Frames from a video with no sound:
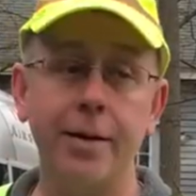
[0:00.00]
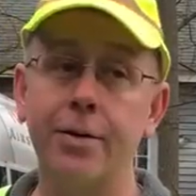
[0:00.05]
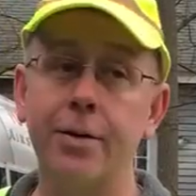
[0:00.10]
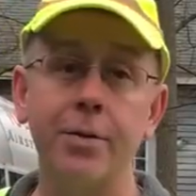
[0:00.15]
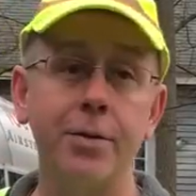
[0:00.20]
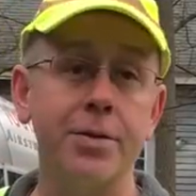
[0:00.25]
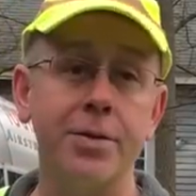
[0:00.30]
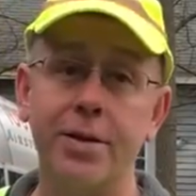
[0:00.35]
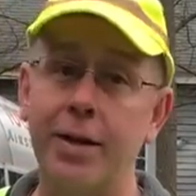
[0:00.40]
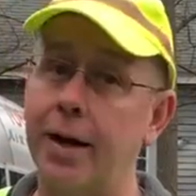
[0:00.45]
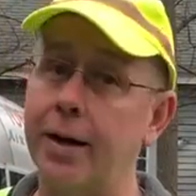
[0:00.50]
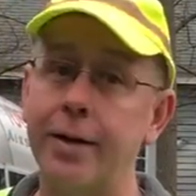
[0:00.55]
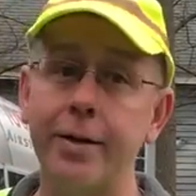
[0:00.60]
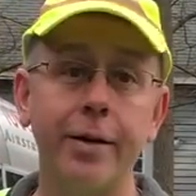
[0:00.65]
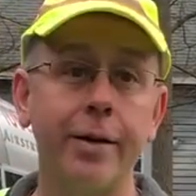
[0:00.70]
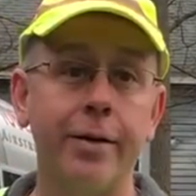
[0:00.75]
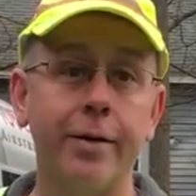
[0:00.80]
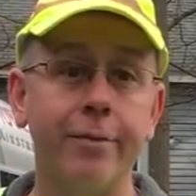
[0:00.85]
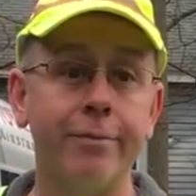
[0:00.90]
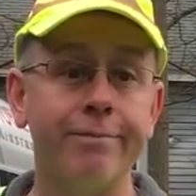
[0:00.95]
to do what you got to
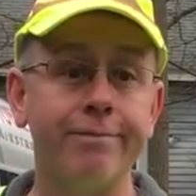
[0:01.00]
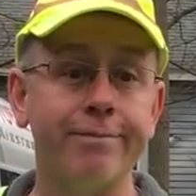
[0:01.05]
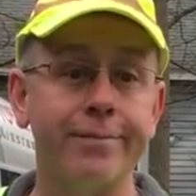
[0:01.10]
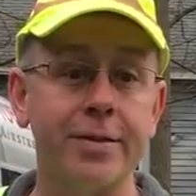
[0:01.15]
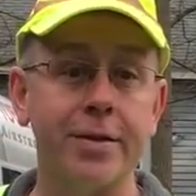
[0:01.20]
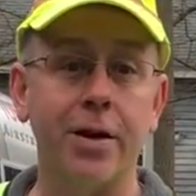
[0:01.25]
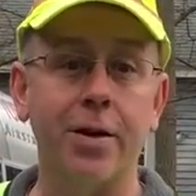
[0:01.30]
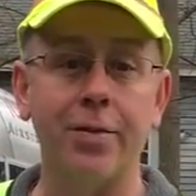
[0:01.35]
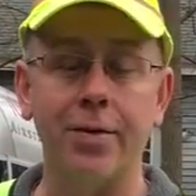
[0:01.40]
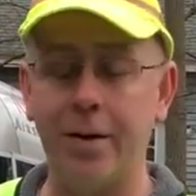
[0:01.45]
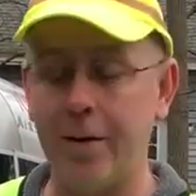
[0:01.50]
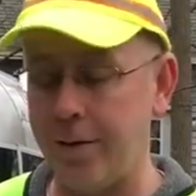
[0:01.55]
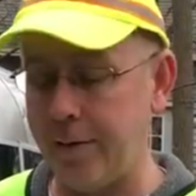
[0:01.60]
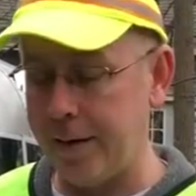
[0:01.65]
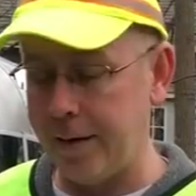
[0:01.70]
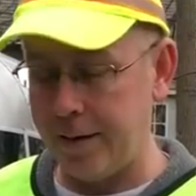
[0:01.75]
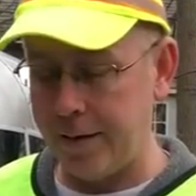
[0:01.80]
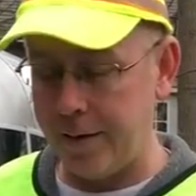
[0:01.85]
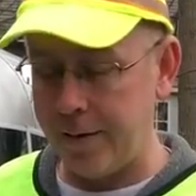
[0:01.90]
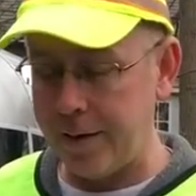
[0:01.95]
do. So
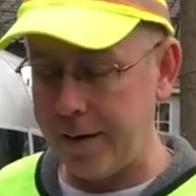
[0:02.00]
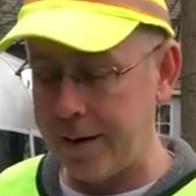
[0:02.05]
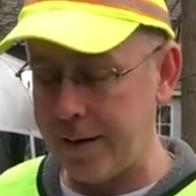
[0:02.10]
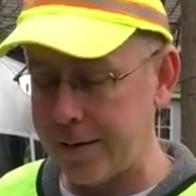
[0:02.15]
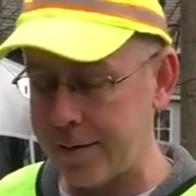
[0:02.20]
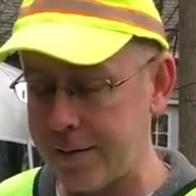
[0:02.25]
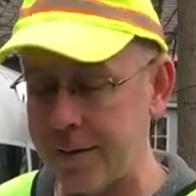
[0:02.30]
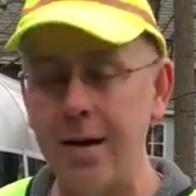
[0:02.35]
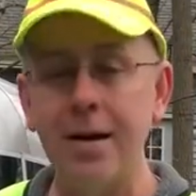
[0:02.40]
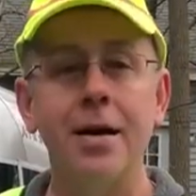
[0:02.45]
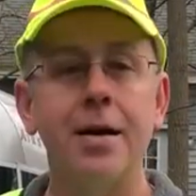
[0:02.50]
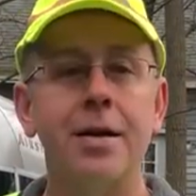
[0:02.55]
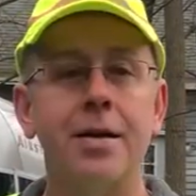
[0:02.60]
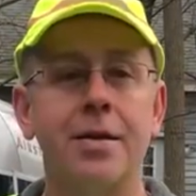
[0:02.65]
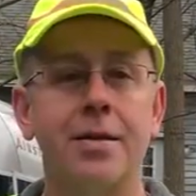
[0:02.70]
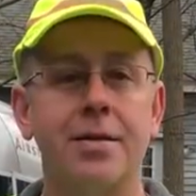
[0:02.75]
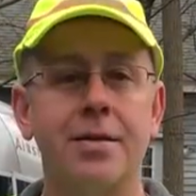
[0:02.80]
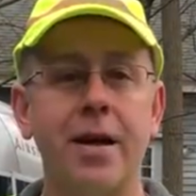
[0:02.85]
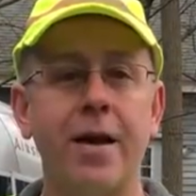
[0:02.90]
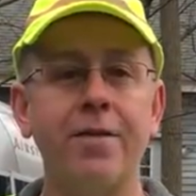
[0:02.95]
there, there it is,
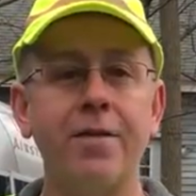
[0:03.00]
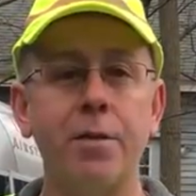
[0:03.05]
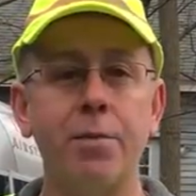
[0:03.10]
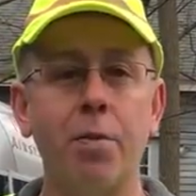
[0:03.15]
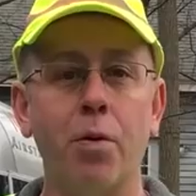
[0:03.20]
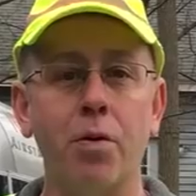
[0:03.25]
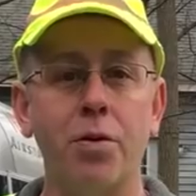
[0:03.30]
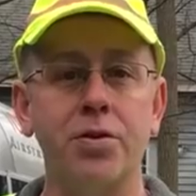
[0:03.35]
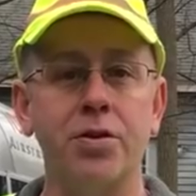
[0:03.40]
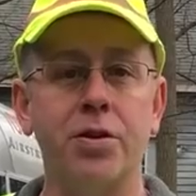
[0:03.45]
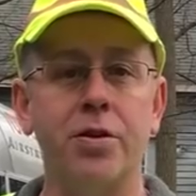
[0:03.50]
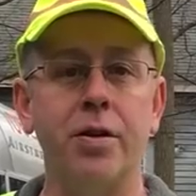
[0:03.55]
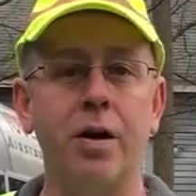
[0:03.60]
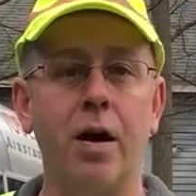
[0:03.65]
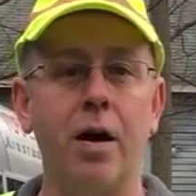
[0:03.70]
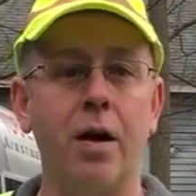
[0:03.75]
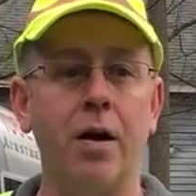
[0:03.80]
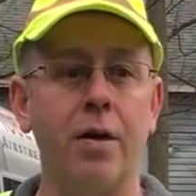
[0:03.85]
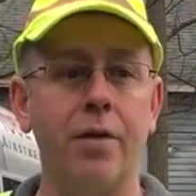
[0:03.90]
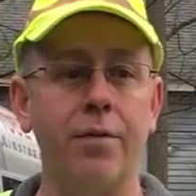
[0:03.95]
the safety portion
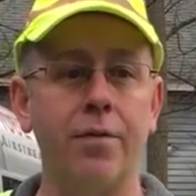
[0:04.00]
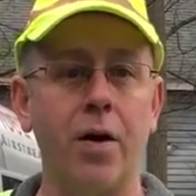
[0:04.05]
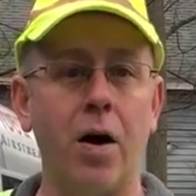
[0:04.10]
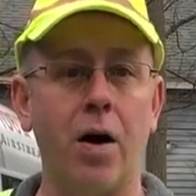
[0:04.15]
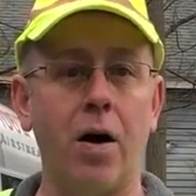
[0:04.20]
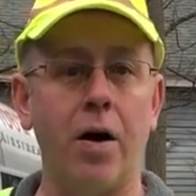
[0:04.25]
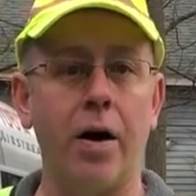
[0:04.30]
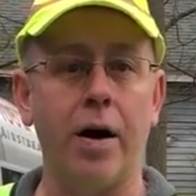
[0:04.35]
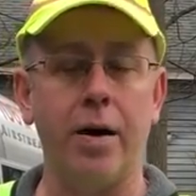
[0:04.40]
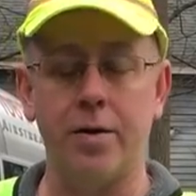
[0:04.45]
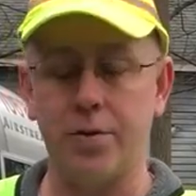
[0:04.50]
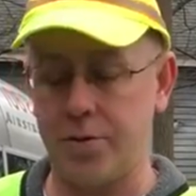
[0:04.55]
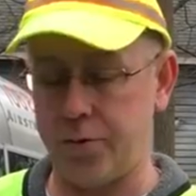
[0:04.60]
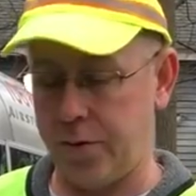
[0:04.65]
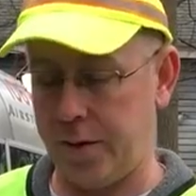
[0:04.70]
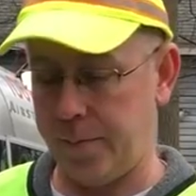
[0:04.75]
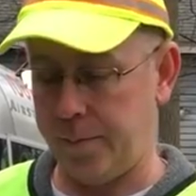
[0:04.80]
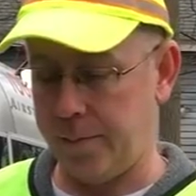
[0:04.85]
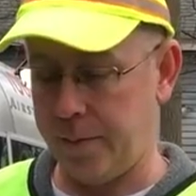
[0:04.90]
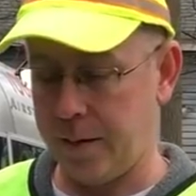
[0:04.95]
of our
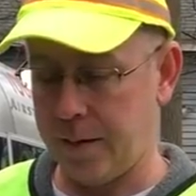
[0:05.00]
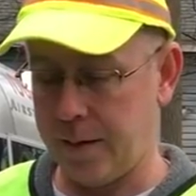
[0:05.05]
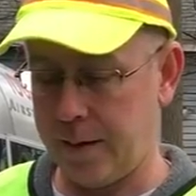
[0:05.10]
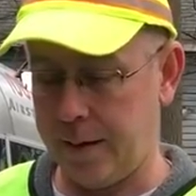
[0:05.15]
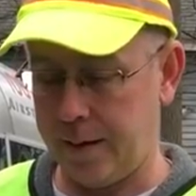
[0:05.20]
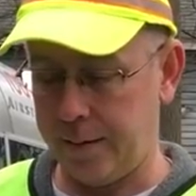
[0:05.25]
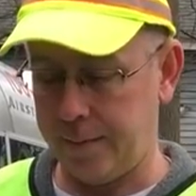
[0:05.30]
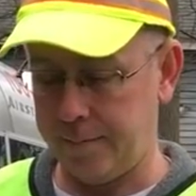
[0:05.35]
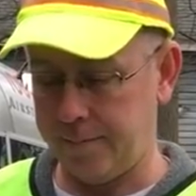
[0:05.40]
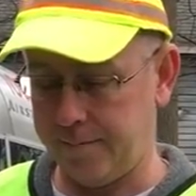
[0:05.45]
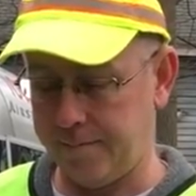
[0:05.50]
Airstream kit.